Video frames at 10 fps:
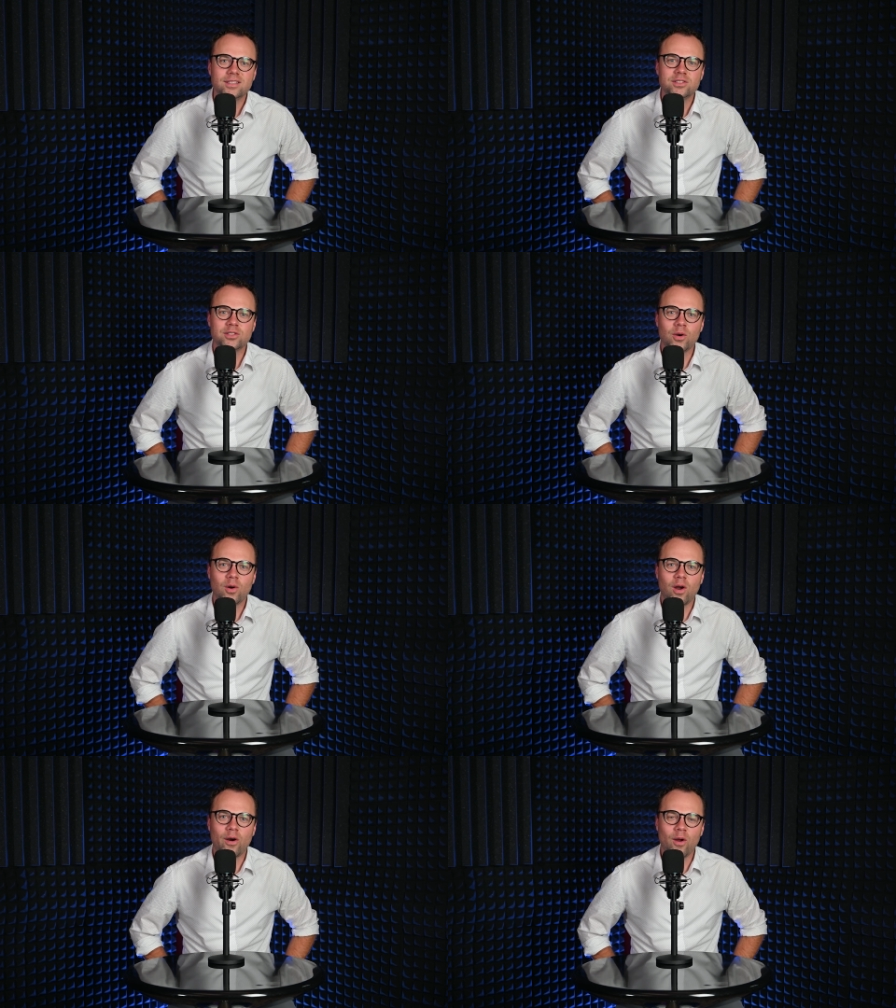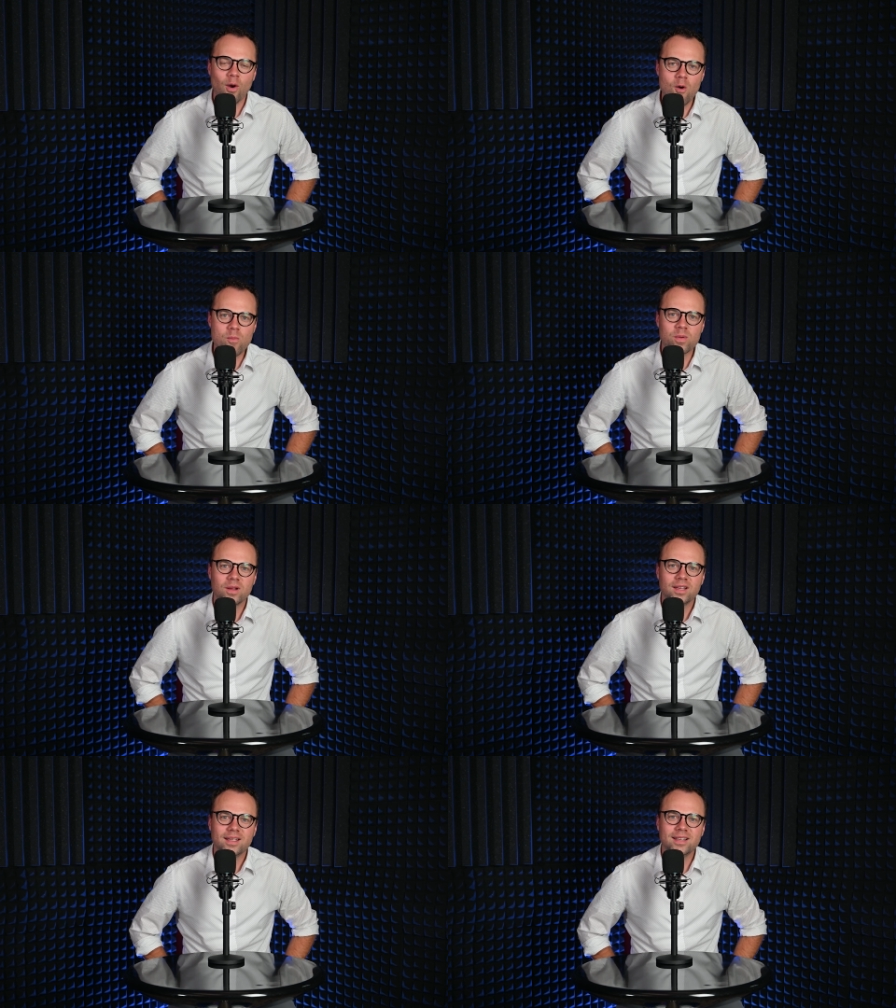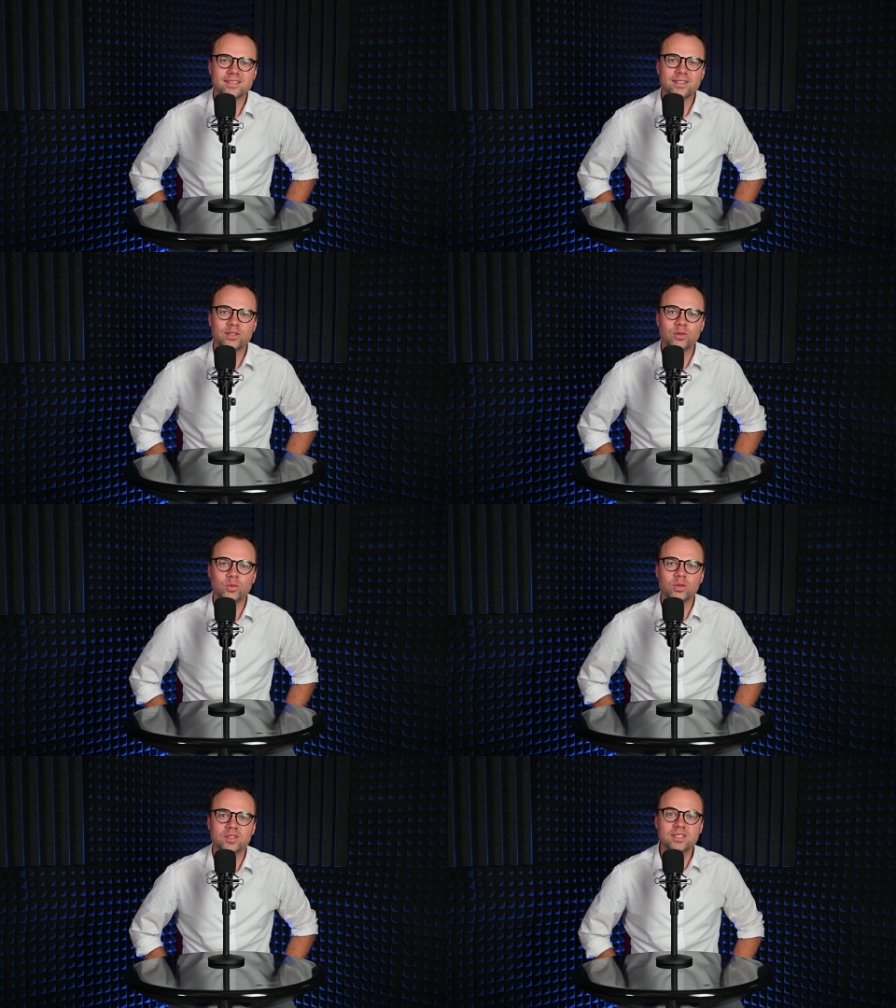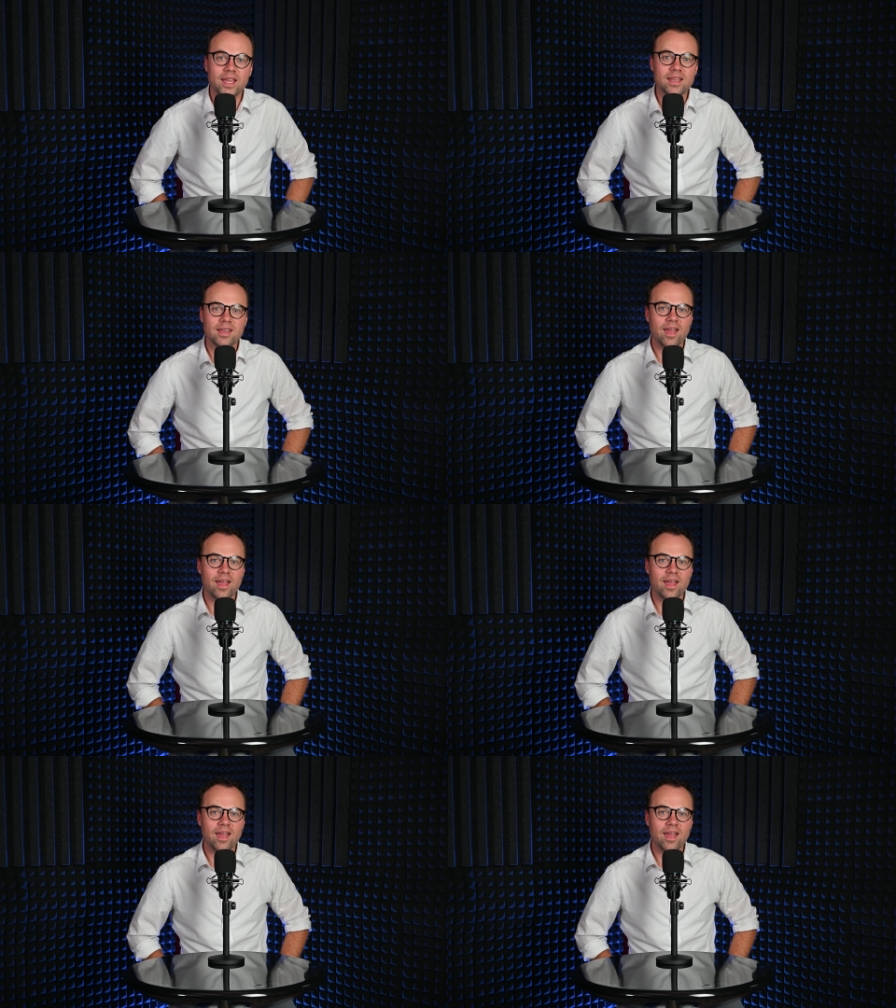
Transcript: So, our hope is that you will take